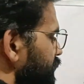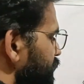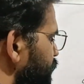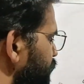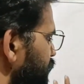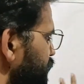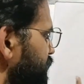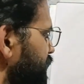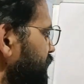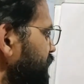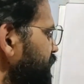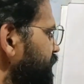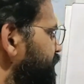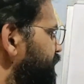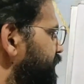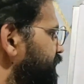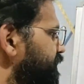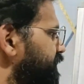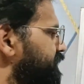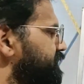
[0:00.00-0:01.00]
for the
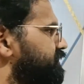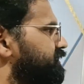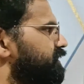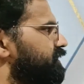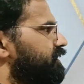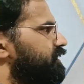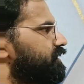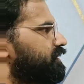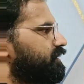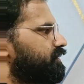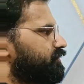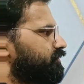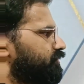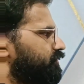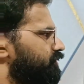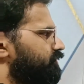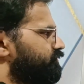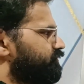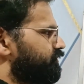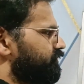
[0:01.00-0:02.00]
prevention and
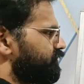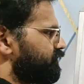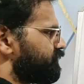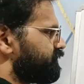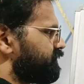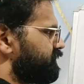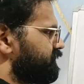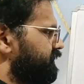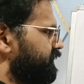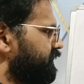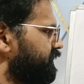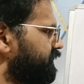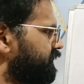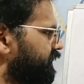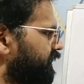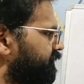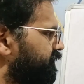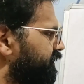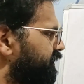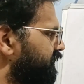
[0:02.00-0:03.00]
control of zoonosis. Then
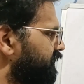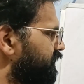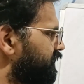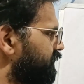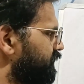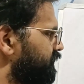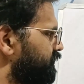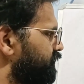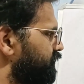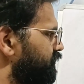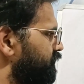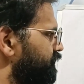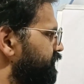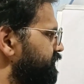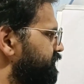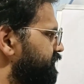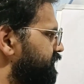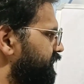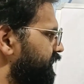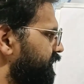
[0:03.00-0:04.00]
chemical control.
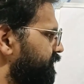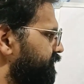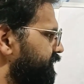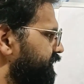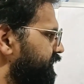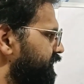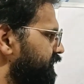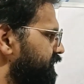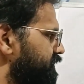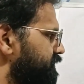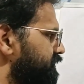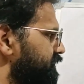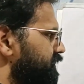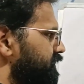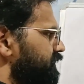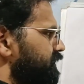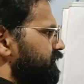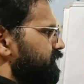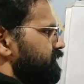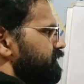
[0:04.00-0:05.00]
Which chemicals?
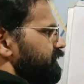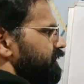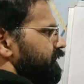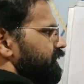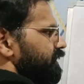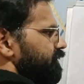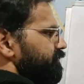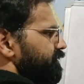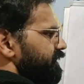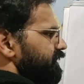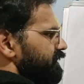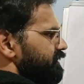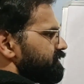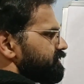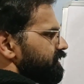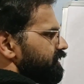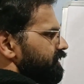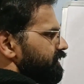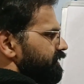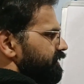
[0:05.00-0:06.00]
The
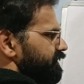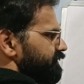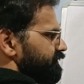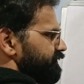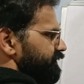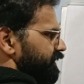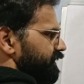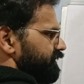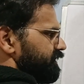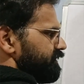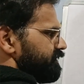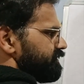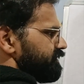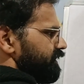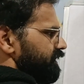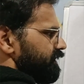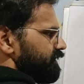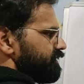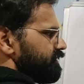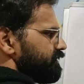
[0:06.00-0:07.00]
chemicals are
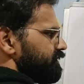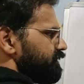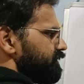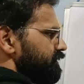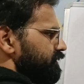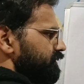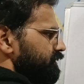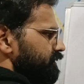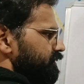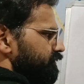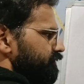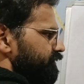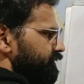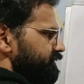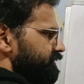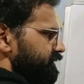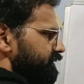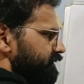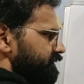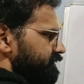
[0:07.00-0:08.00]
insecticide.
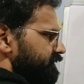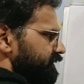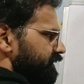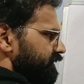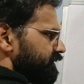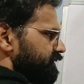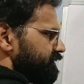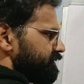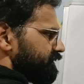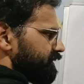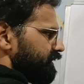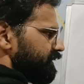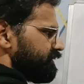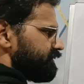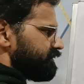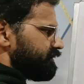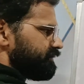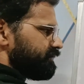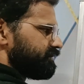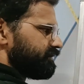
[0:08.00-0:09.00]
Which
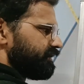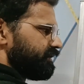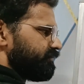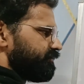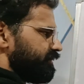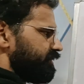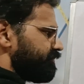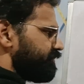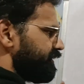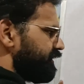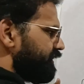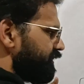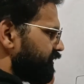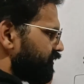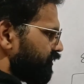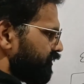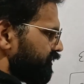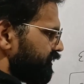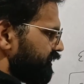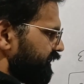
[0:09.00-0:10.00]
insecticide? They may be
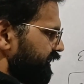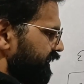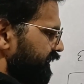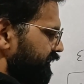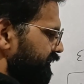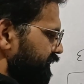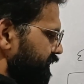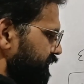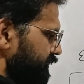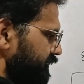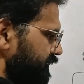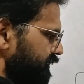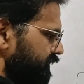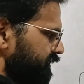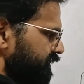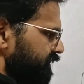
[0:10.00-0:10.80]
contact